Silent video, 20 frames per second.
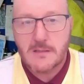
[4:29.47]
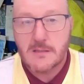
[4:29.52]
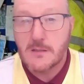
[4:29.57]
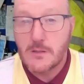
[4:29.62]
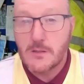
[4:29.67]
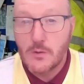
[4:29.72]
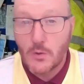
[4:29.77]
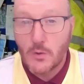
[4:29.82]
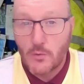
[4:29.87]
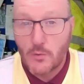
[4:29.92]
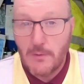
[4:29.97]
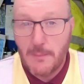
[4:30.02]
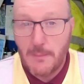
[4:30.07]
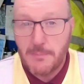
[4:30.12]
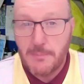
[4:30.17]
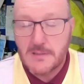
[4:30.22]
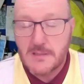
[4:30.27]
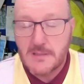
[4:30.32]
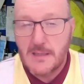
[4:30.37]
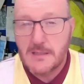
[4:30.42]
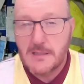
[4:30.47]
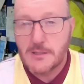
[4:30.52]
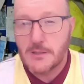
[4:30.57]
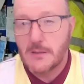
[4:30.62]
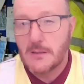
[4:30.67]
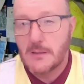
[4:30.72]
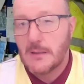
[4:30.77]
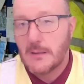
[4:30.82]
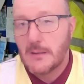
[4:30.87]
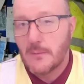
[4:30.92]
It's your
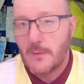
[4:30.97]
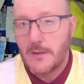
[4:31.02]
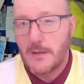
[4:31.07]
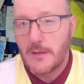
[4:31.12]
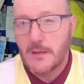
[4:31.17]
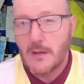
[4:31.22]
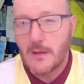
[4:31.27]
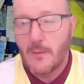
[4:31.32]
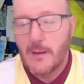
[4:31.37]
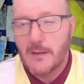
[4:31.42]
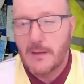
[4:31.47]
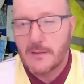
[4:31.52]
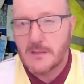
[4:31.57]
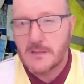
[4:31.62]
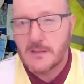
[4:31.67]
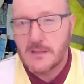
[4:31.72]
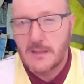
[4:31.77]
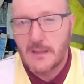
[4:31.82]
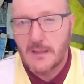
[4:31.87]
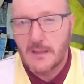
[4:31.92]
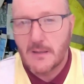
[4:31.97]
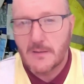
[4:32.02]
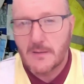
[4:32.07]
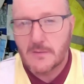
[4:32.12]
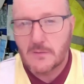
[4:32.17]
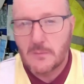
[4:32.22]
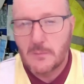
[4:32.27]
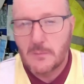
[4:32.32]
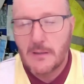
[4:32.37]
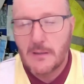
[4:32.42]
reputation when you go out to see a
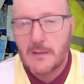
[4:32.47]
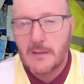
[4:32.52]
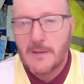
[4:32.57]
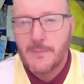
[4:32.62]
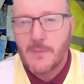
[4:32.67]
customer,